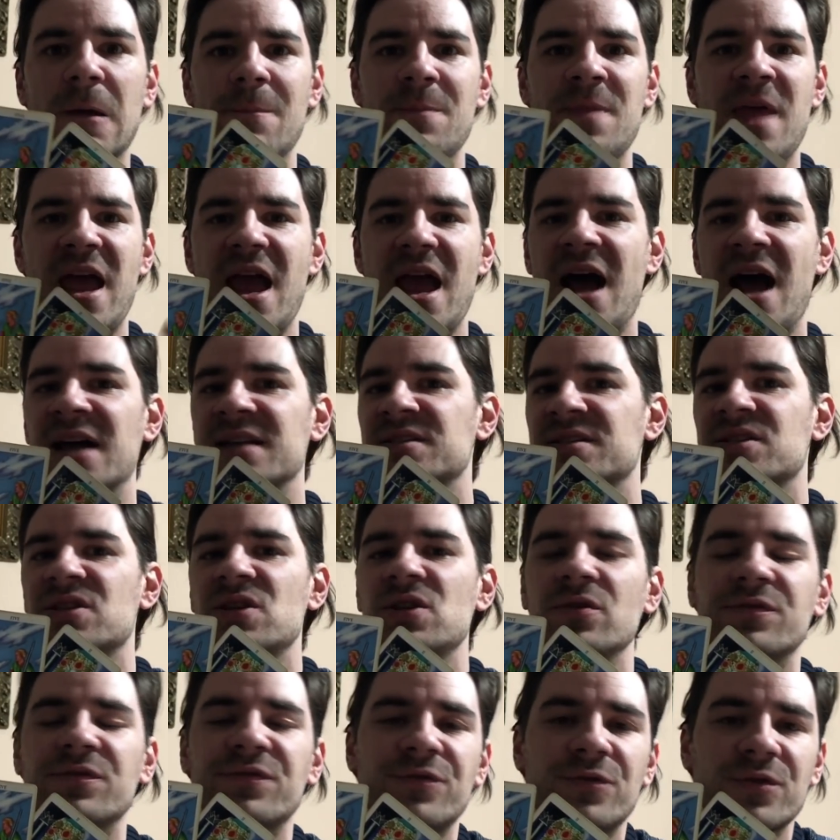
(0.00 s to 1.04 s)
They ask
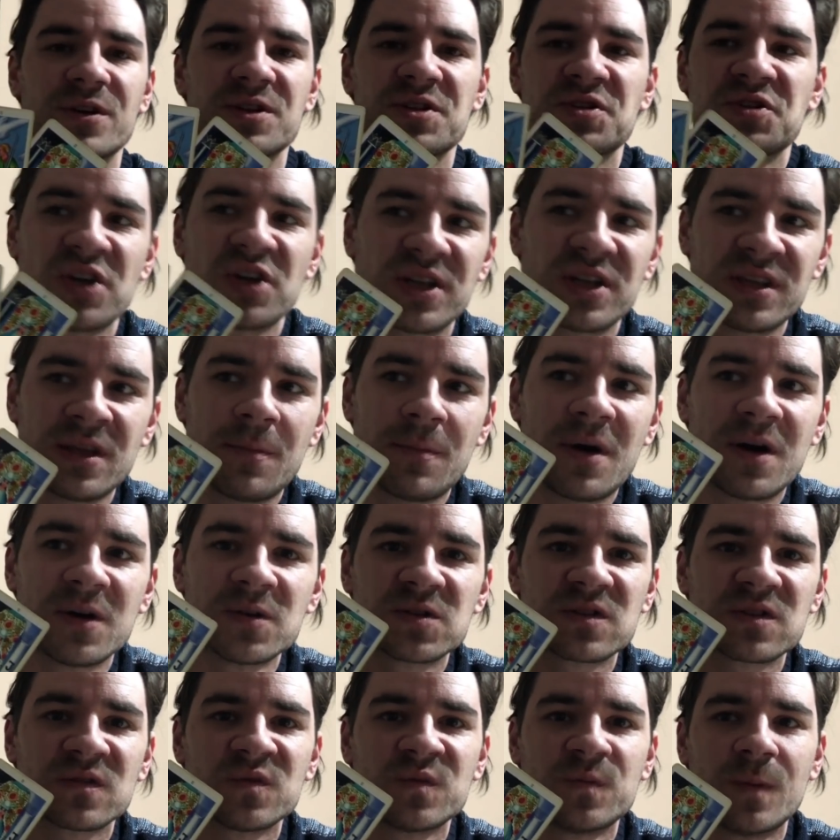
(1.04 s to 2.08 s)
you for a certain
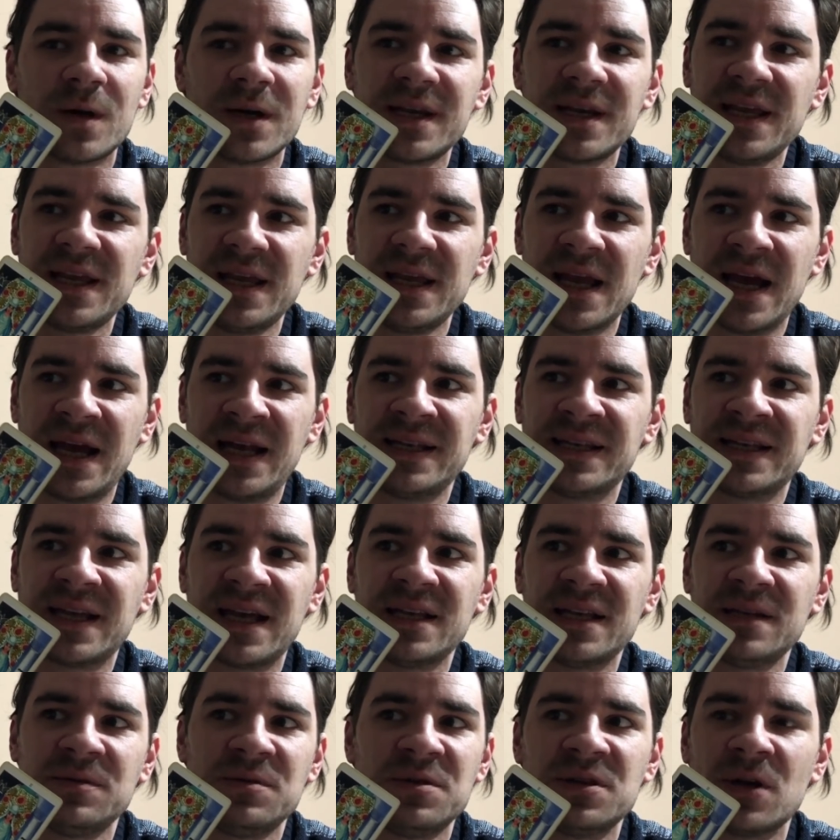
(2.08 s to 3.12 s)
amount of money, and
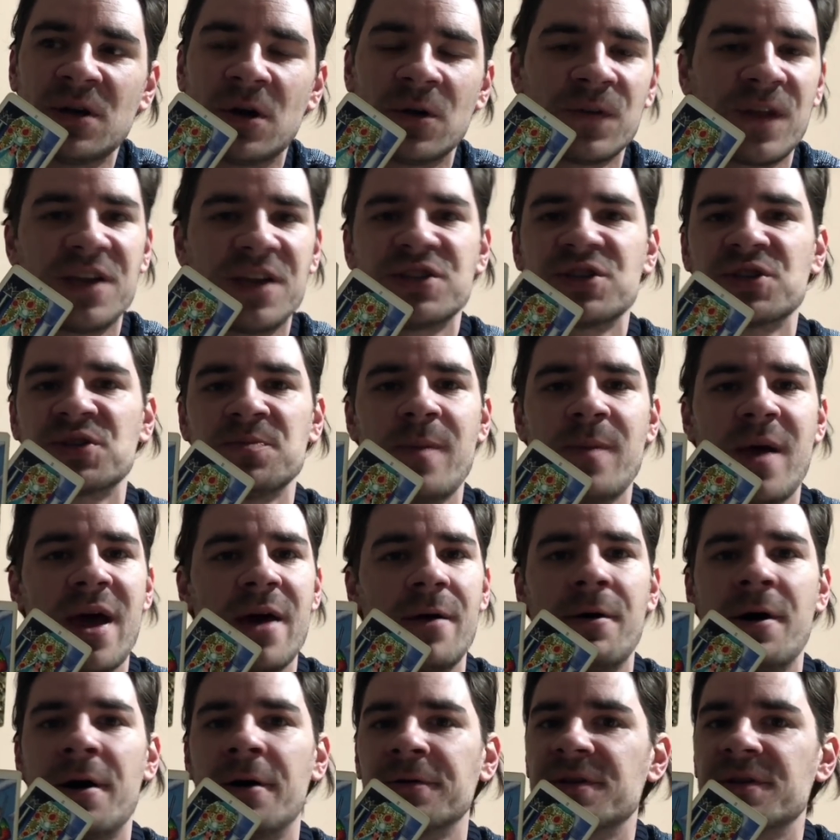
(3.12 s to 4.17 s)
then you know they just
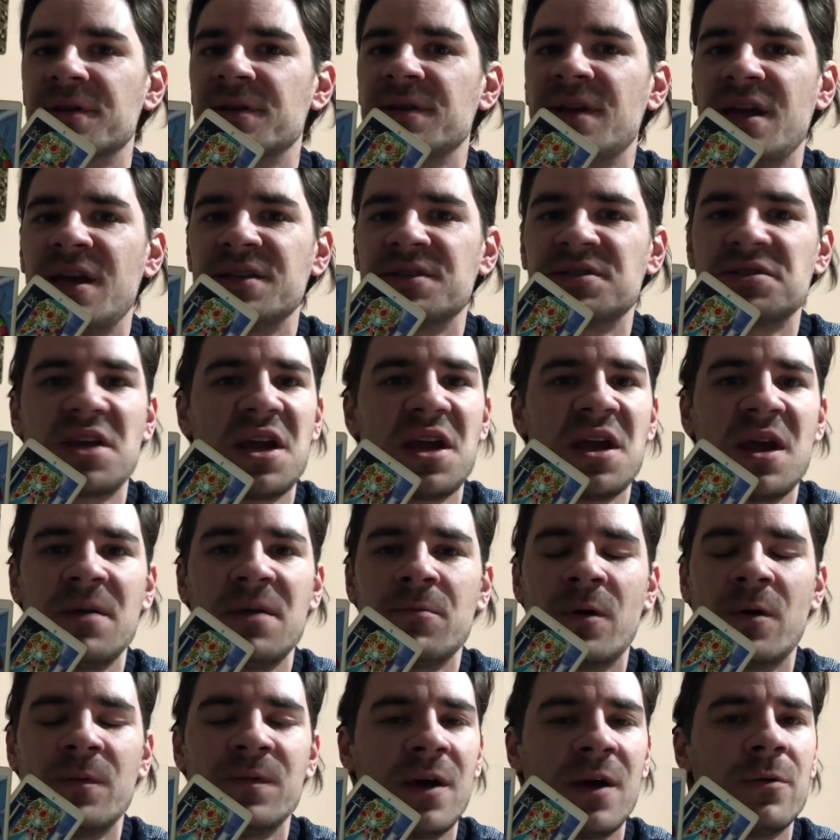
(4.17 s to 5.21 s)
bail out and they say,
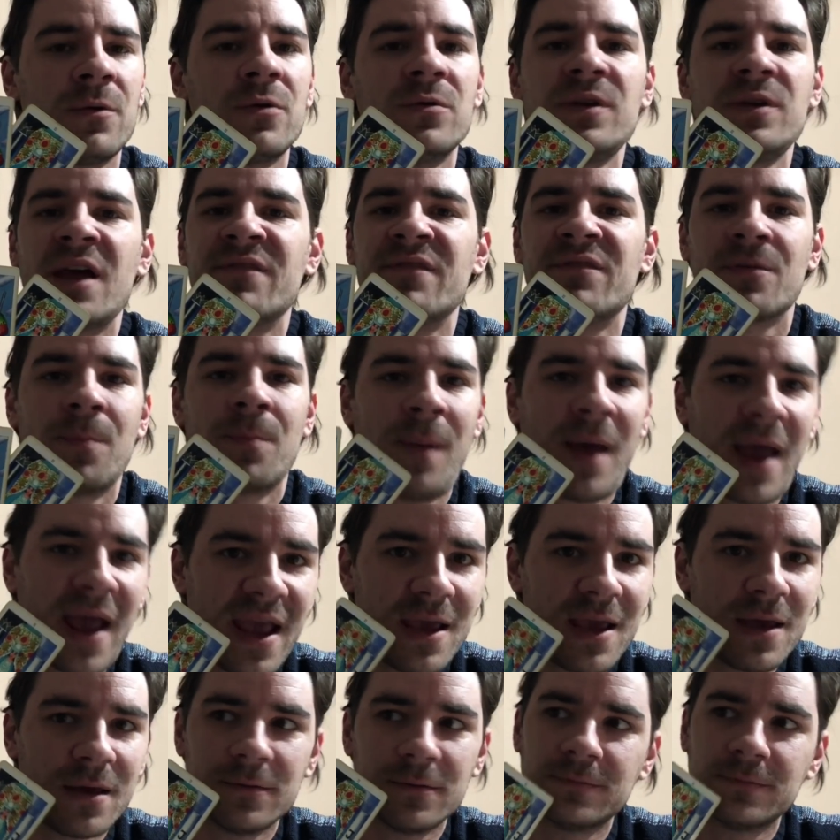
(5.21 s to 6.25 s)
"Well, they will never
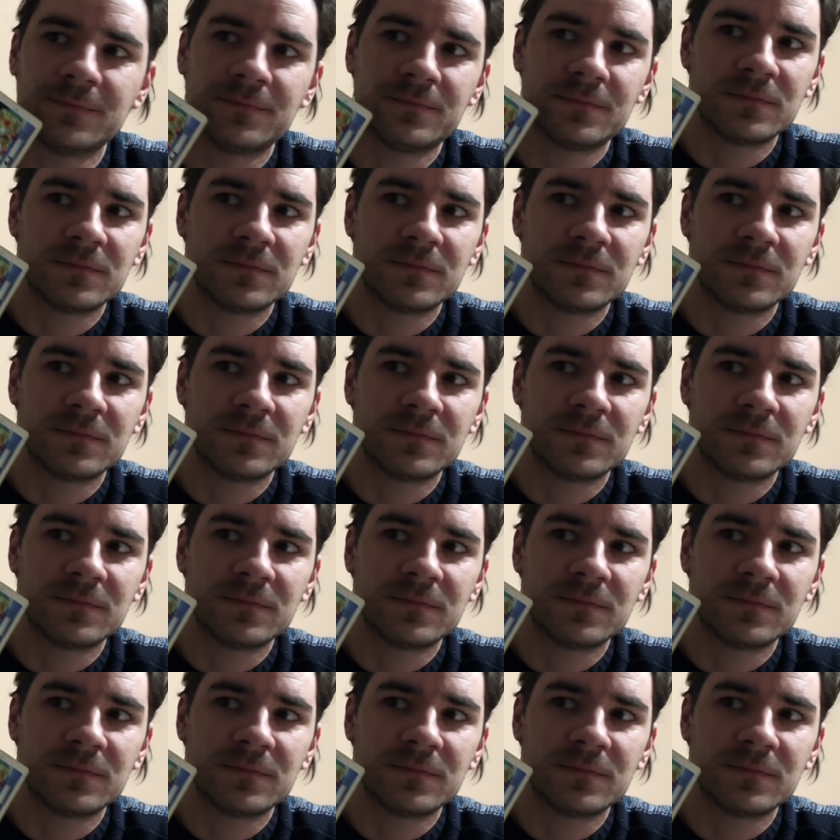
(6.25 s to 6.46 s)
pay you."